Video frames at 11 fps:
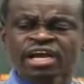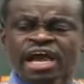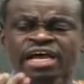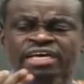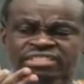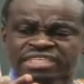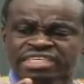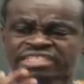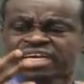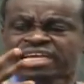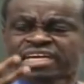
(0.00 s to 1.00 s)
has the
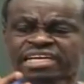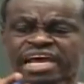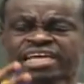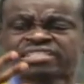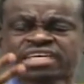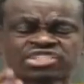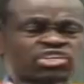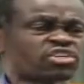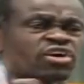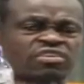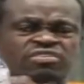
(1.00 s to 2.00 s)

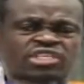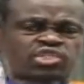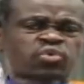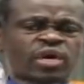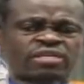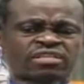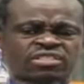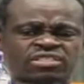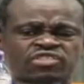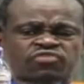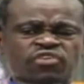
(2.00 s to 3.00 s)
standardization, not this one.
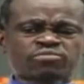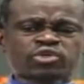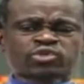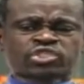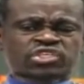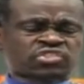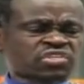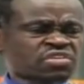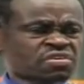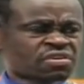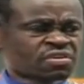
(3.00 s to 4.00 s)
This is from
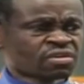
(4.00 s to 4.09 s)
UCC.